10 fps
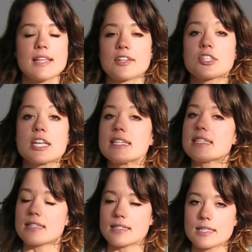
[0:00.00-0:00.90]
and shares
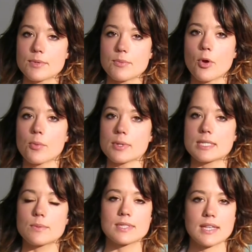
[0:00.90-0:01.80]
an intimate
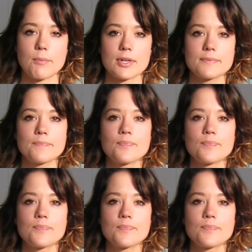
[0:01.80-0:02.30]
moment with someone.